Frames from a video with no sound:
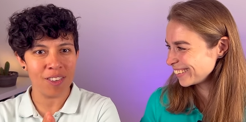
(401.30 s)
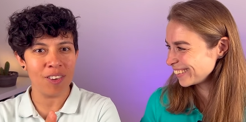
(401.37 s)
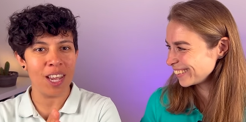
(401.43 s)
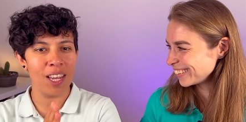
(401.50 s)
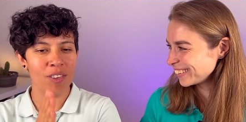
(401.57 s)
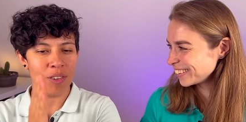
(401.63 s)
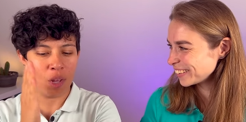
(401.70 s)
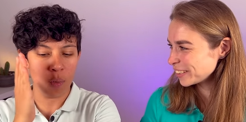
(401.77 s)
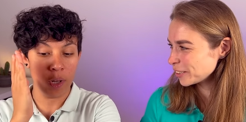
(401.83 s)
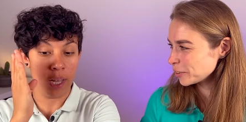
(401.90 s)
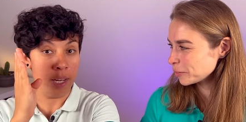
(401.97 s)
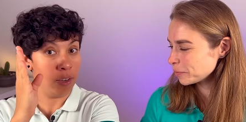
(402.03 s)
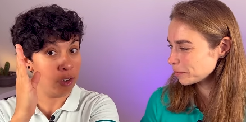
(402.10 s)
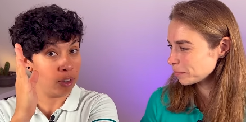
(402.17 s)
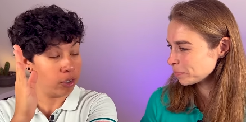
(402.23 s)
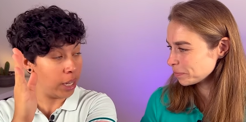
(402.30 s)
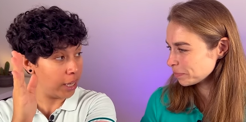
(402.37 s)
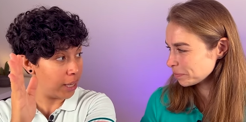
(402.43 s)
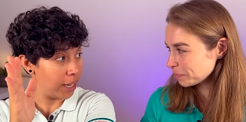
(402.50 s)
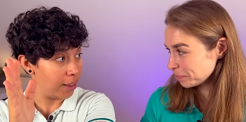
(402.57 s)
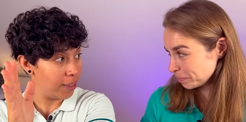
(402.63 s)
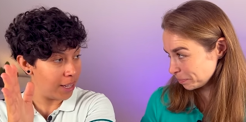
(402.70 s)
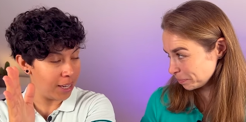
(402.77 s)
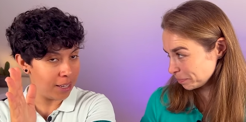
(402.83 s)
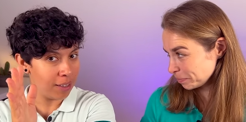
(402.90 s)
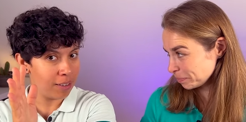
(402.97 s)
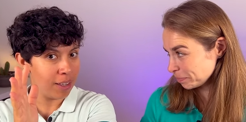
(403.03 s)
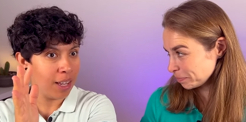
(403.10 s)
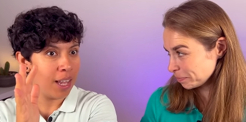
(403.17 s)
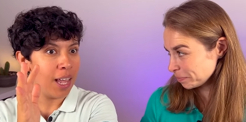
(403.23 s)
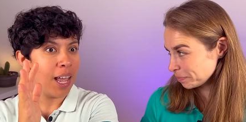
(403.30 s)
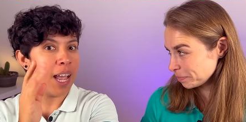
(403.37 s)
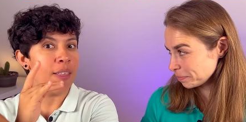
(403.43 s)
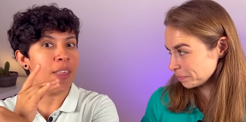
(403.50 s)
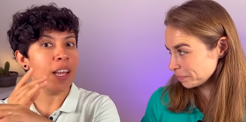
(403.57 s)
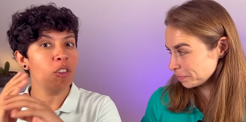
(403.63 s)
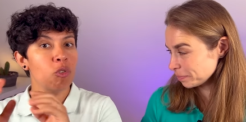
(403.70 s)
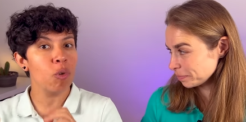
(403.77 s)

Speaker 1: Okay, so they will intersect like this. And that's